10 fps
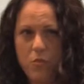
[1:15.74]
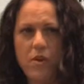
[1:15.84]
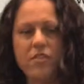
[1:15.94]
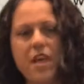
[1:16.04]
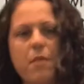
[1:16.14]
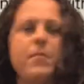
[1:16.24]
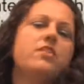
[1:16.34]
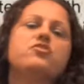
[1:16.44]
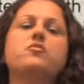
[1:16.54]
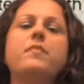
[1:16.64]
What is that
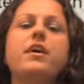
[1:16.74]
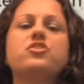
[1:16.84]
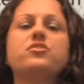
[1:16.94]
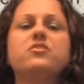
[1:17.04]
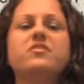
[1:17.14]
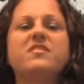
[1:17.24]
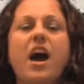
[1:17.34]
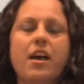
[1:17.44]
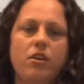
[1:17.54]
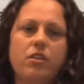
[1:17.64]
manager's manager
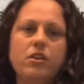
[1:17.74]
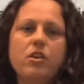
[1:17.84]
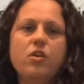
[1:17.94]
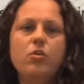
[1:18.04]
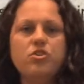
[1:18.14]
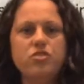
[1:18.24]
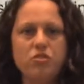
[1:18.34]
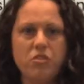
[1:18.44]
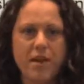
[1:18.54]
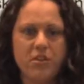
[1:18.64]
style? Once
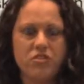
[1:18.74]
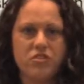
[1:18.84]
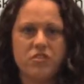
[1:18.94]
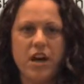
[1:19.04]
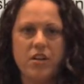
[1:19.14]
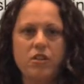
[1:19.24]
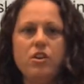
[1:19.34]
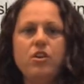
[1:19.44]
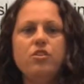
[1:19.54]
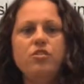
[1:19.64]
you know the manager's
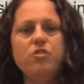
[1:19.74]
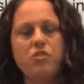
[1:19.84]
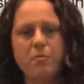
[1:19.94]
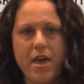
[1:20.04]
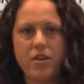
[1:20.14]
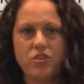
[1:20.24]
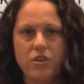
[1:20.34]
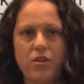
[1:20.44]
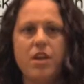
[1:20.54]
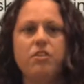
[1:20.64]
style, you know the
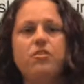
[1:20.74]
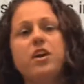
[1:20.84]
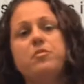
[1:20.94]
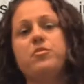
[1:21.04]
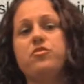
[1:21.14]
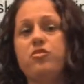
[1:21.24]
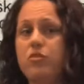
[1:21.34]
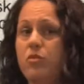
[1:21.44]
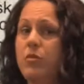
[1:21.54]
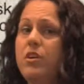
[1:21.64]
manager and you know how to
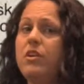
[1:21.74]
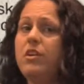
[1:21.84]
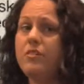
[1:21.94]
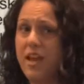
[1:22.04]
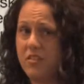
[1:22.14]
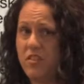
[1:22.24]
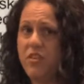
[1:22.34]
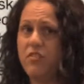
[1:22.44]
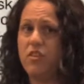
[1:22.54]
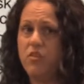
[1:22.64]
pursue the
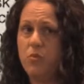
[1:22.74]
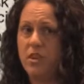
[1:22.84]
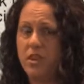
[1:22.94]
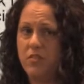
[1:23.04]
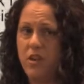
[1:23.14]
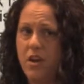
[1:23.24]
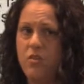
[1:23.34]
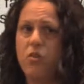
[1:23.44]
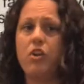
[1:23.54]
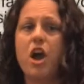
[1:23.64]
activities that you want to get
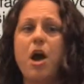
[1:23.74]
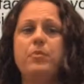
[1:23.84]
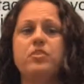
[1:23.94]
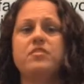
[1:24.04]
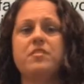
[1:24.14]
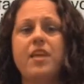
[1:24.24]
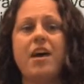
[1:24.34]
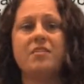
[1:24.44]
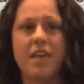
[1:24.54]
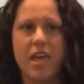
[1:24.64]
done or accomplish the
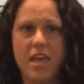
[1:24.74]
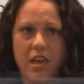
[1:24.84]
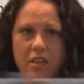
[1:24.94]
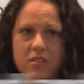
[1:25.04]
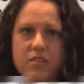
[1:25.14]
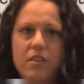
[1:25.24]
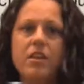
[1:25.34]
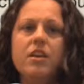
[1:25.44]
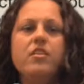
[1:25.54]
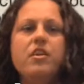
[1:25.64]
task at hand.
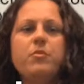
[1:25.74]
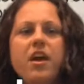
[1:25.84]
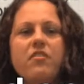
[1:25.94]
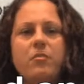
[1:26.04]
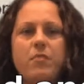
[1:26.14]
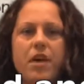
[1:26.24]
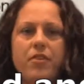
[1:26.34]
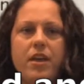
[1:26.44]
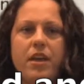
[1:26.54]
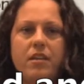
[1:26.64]
Then we have the
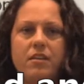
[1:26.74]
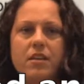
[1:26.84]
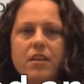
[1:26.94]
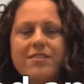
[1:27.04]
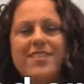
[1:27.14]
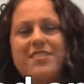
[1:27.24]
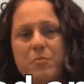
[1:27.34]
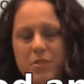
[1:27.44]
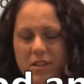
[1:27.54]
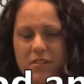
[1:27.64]
method and
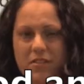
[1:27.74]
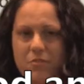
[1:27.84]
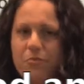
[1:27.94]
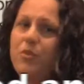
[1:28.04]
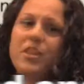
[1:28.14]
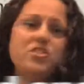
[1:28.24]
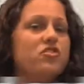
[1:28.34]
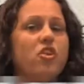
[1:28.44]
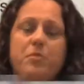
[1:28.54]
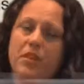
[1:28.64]
disciplines. Well, that's
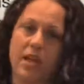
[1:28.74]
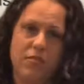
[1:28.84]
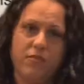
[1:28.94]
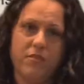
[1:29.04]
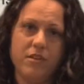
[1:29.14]
just Army life.